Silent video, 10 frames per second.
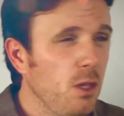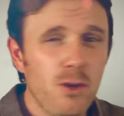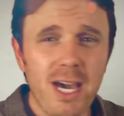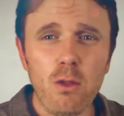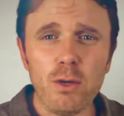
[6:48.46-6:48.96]

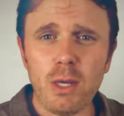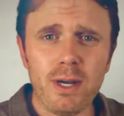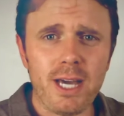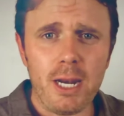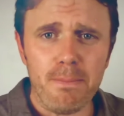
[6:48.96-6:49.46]
you got to look
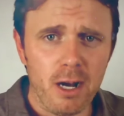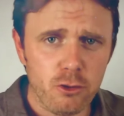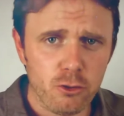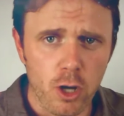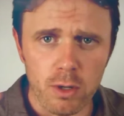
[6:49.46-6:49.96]
at what kind of
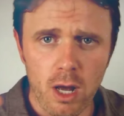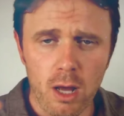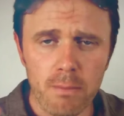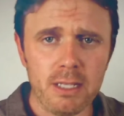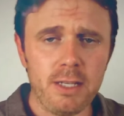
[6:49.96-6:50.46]
bugs are going
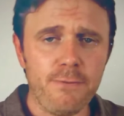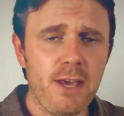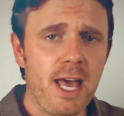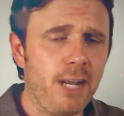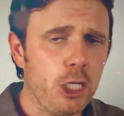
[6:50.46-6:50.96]
on, because
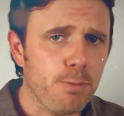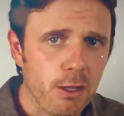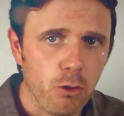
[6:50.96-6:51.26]
if you have H.